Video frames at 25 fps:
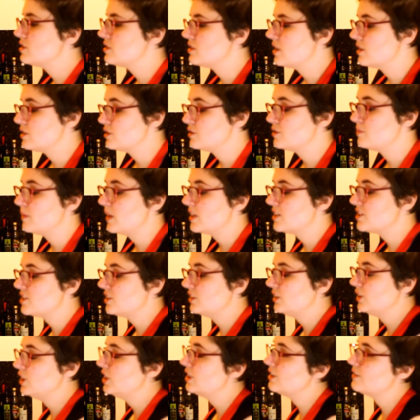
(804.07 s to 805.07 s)

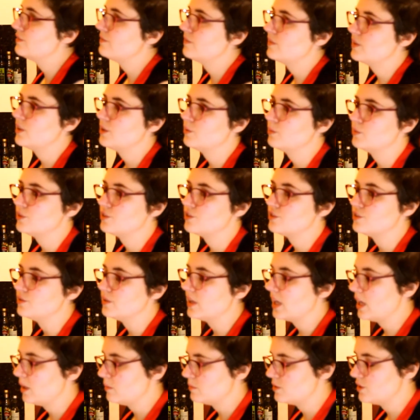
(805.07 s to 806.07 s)
especially if it was to
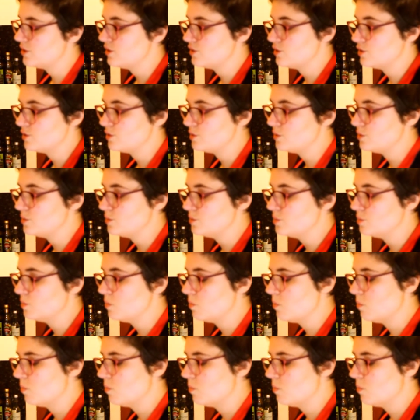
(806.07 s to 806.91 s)
captains who